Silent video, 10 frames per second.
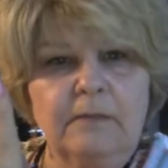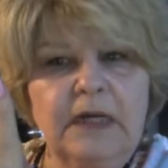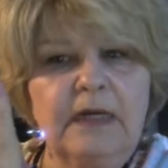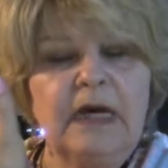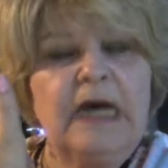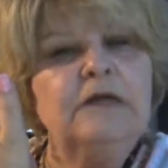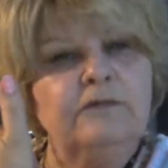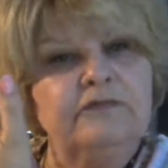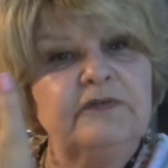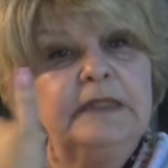I
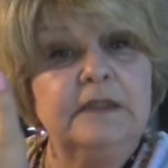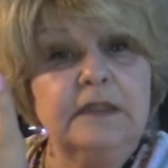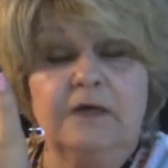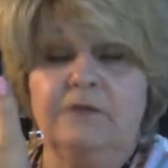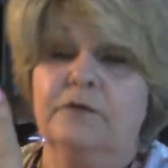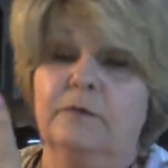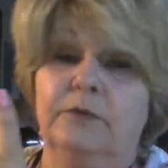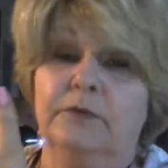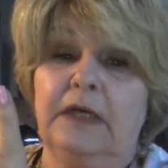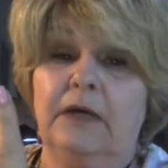don't find it
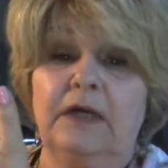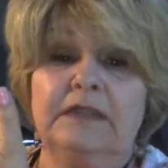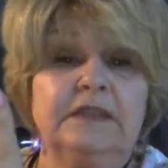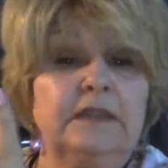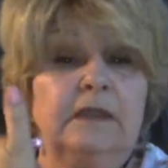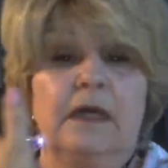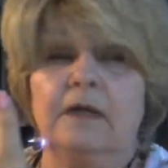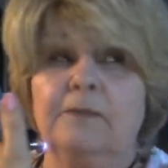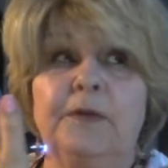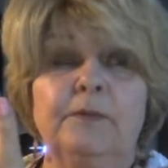comfortable. Now, I see a lot
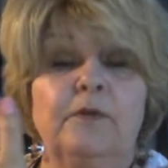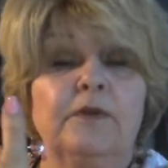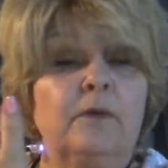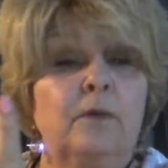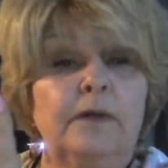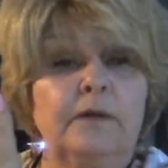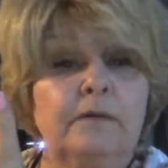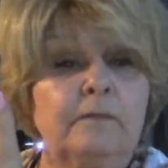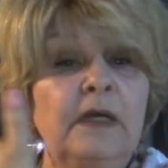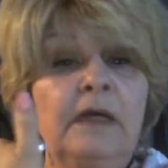of people that wear them,